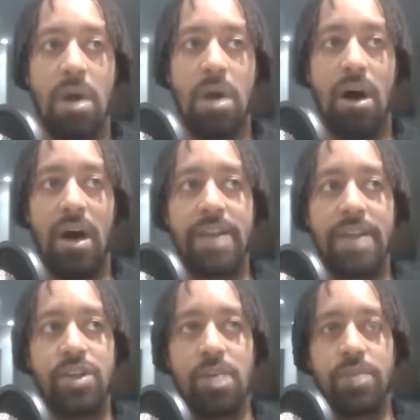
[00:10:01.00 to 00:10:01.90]

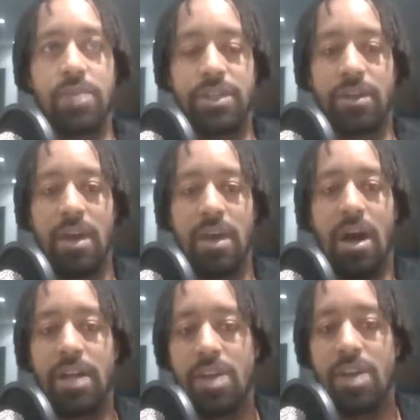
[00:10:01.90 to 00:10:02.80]
I
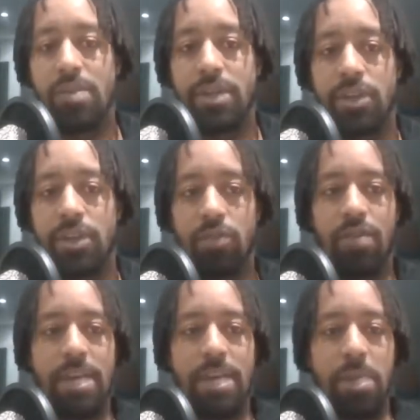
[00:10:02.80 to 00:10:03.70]
don't
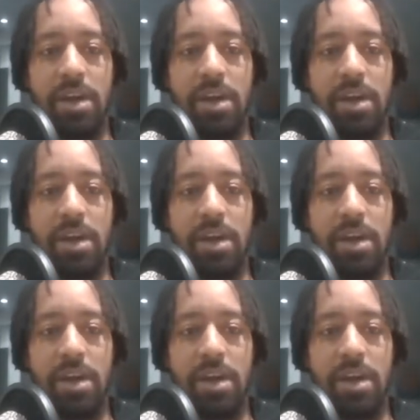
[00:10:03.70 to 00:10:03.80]
disagree, but I